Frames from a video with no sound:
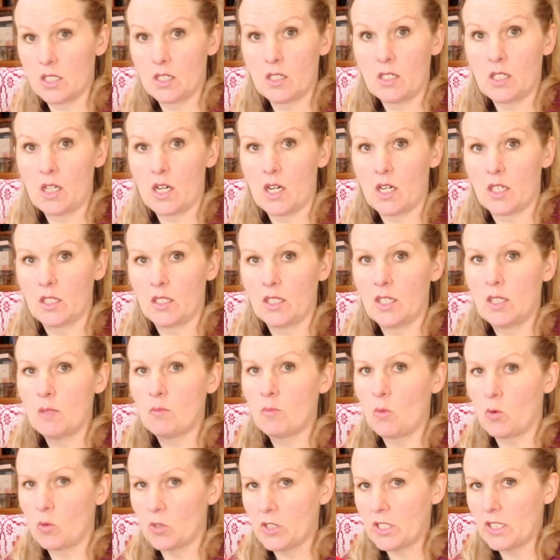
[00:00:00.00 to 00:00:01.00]
this yarn
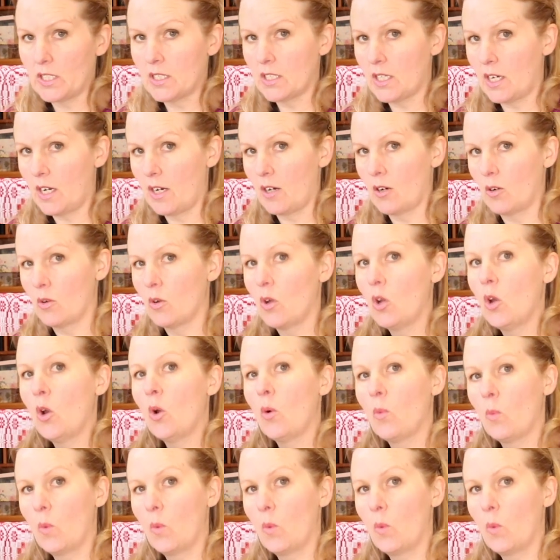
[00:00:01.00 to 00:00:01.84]
in more detail